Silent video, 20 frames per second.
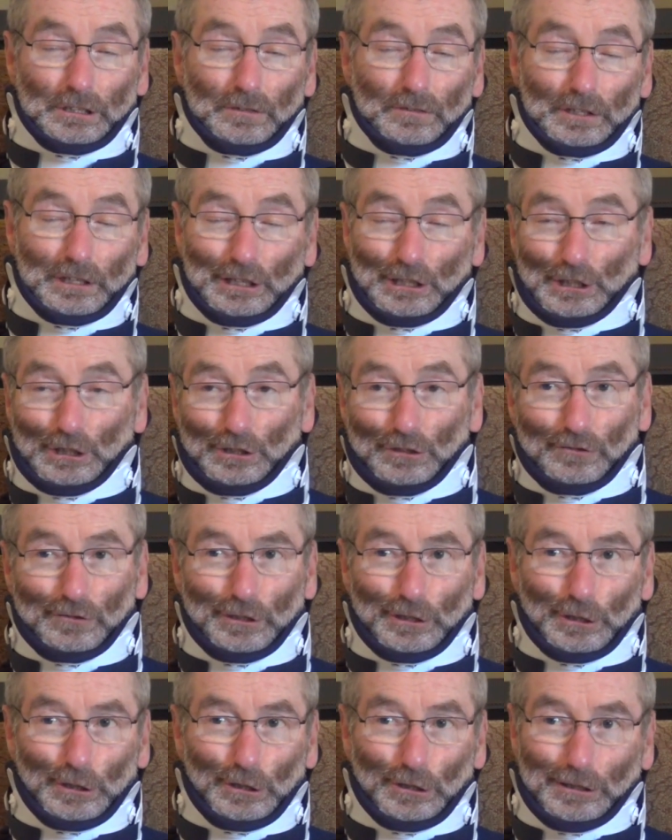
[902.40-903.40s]
of the Easter
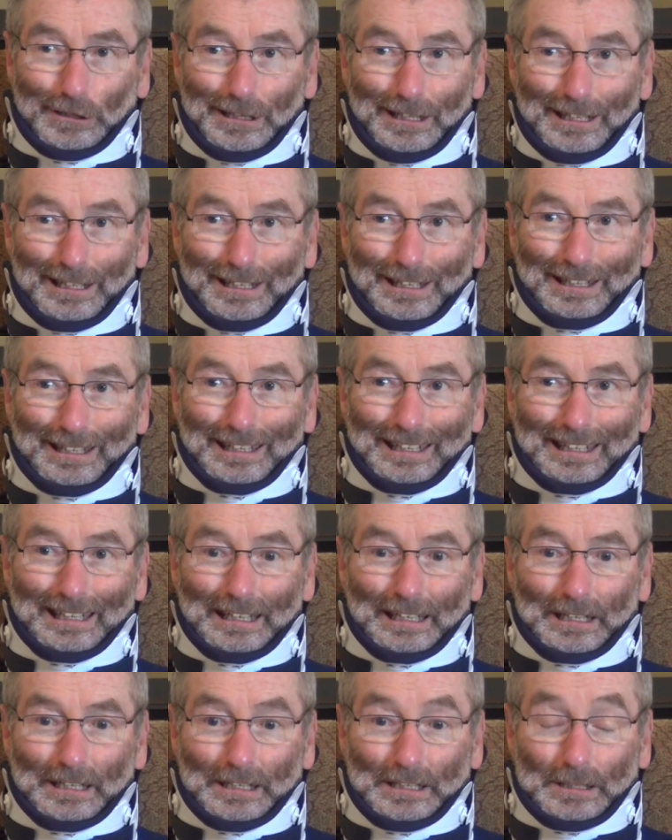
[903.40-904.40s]
Vigil,
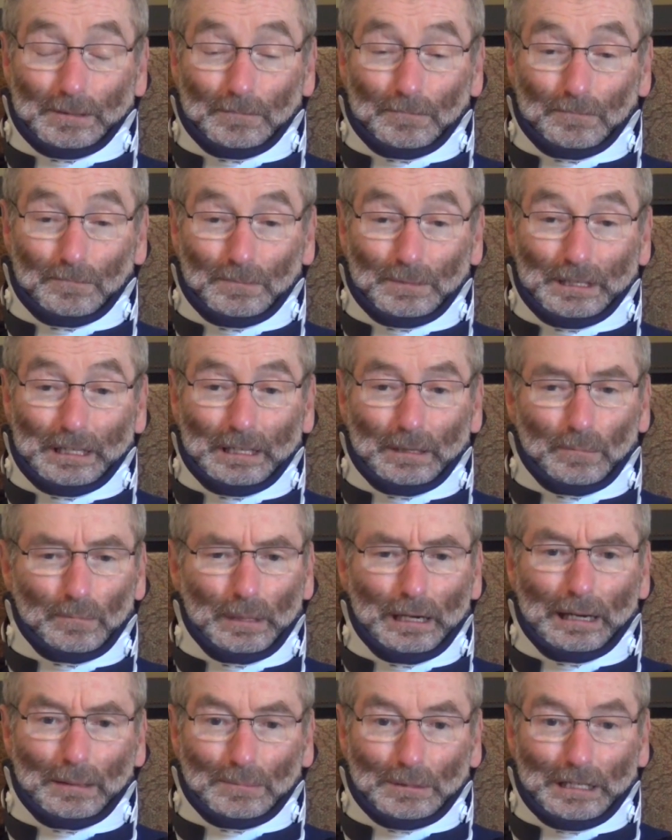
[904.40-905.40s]
and
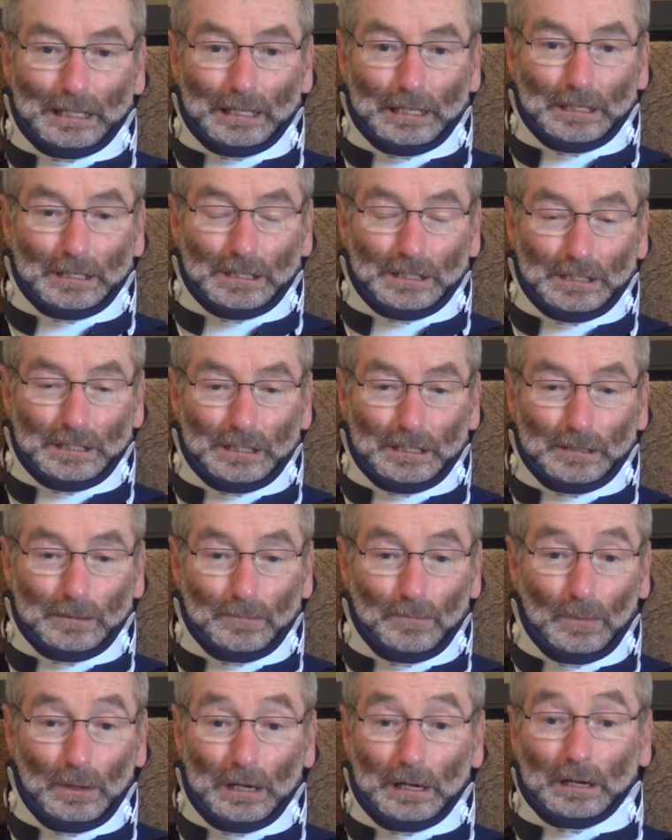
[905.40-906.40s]
baptized
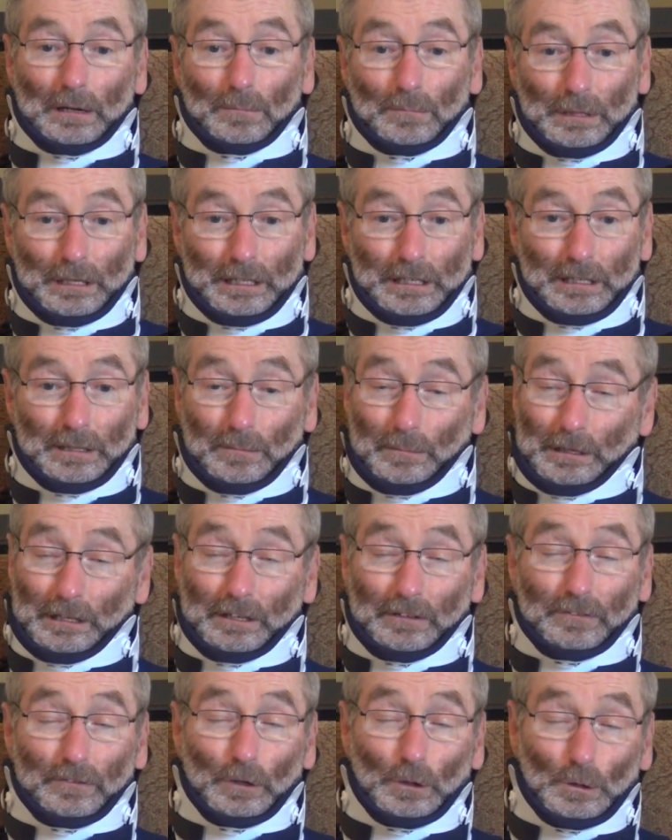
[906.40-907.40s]

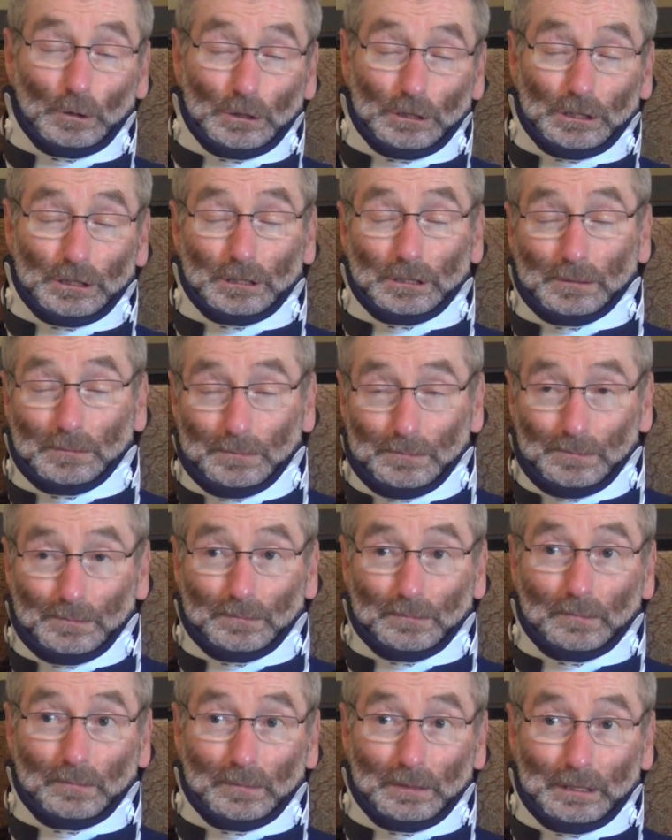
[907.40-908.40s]
many folks.
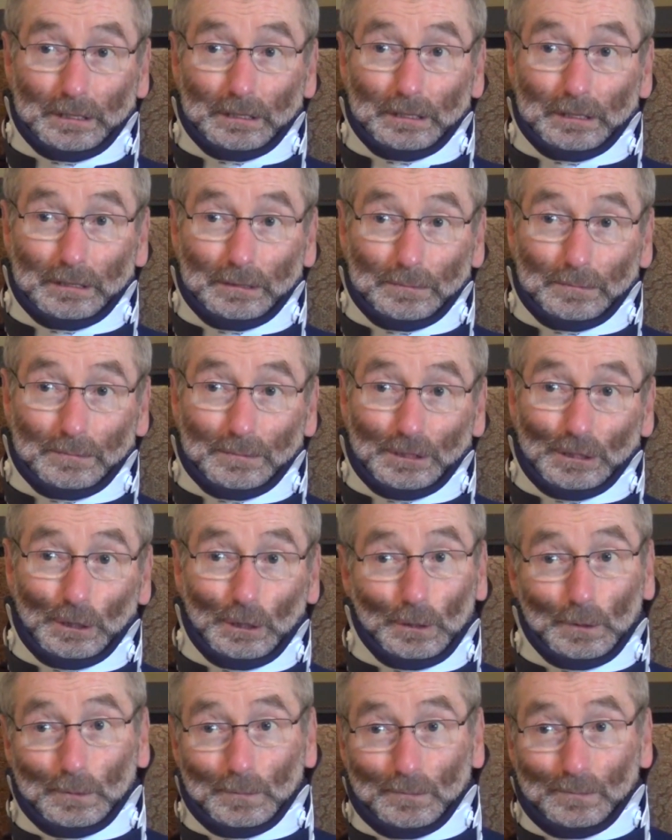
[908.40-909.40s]

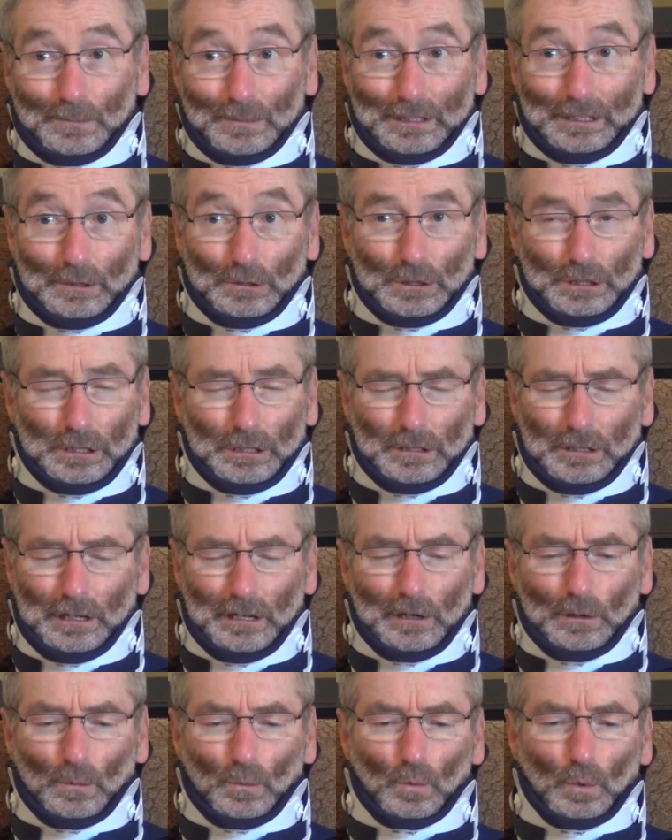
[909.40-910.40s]
So it was a
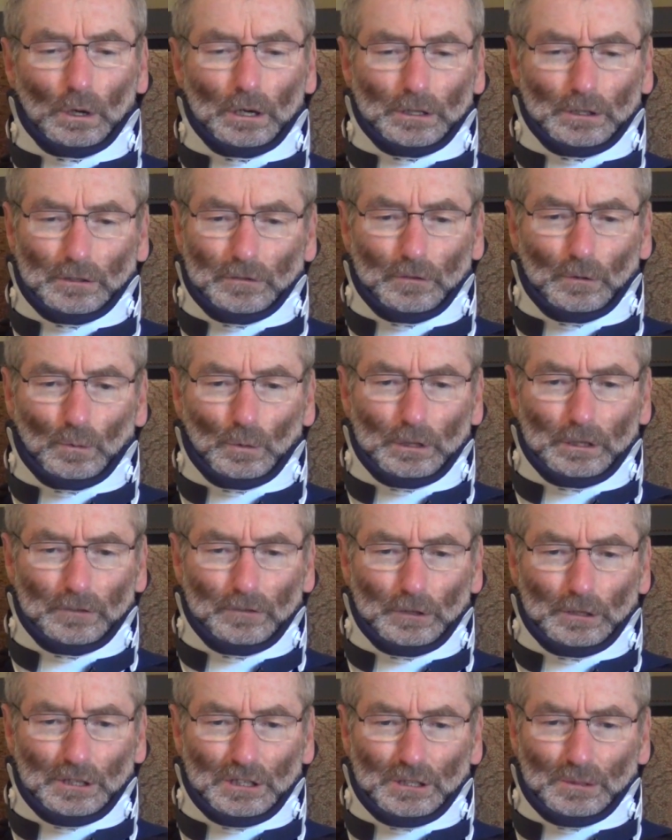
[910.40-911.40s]
wonderful,
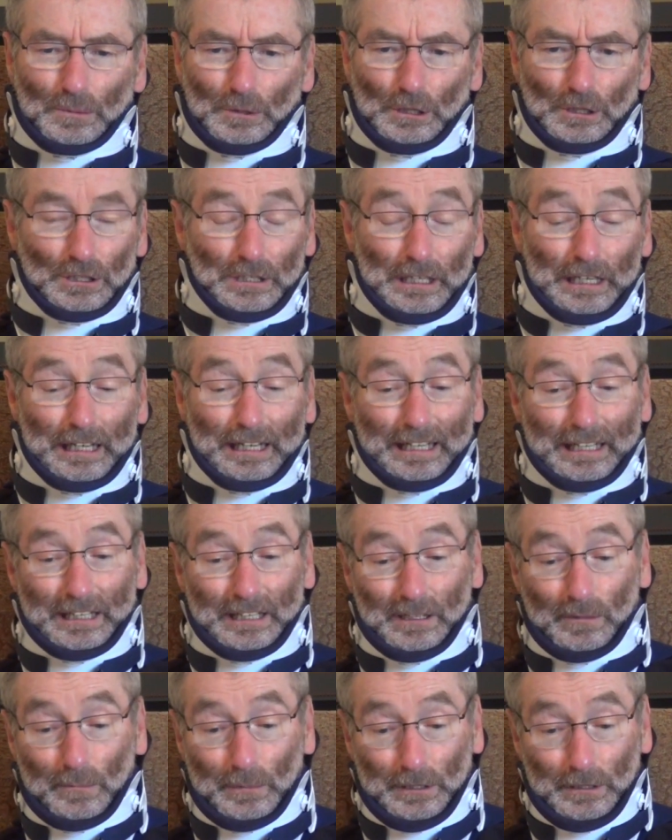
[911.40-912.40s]
wonderful experience. In
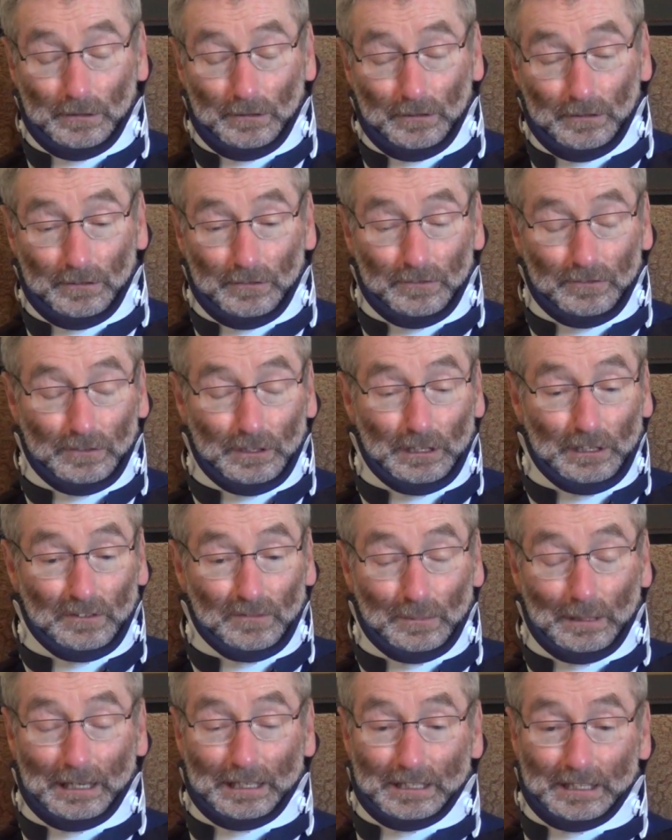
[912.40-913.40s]
the middle of
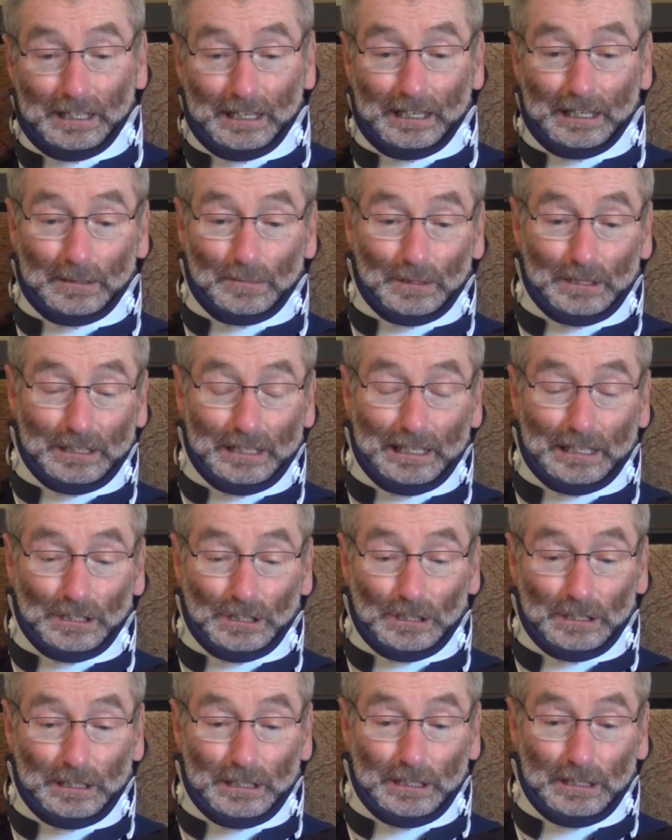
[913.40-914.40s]
my time in
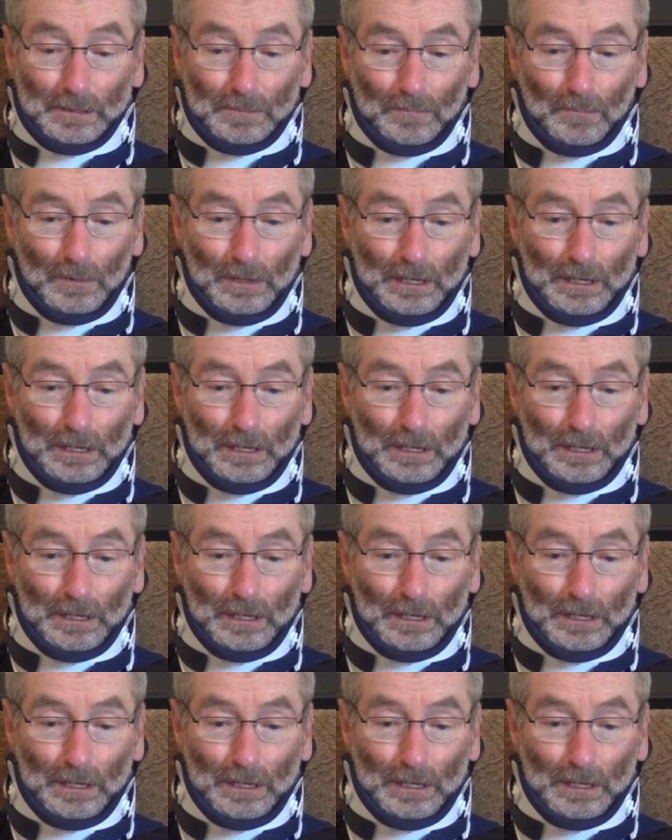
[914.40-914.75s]
Tanzania,